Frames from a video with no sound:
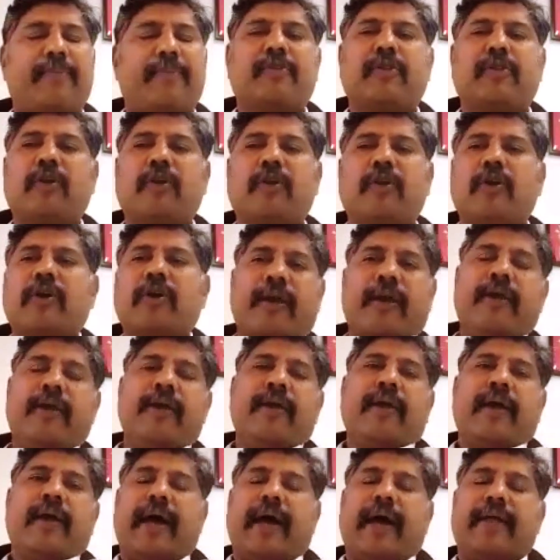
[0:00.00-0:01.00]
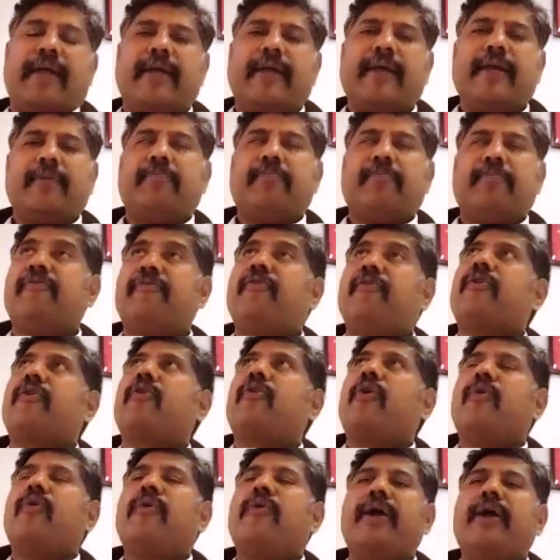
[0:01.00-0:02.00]
Absolutely. I think
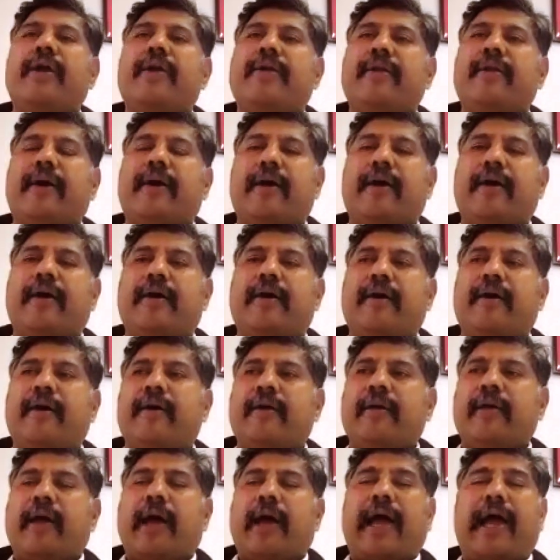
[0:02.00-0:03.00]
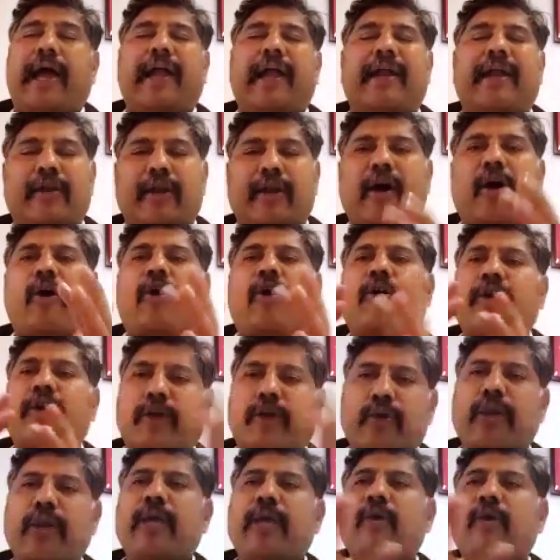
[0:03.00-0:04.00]
before COVID, uh, at or
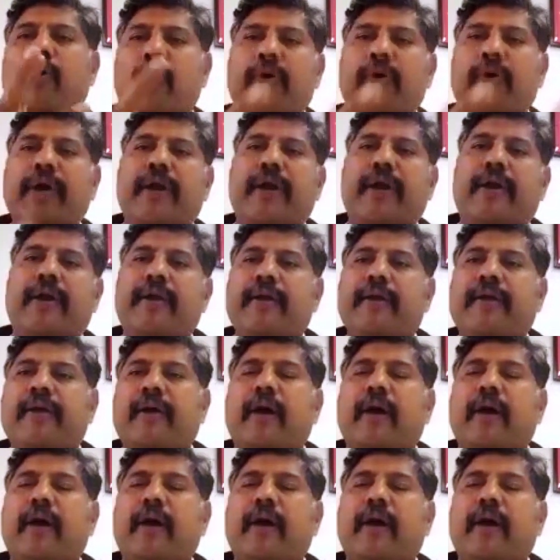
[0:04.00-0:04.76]
during COVID,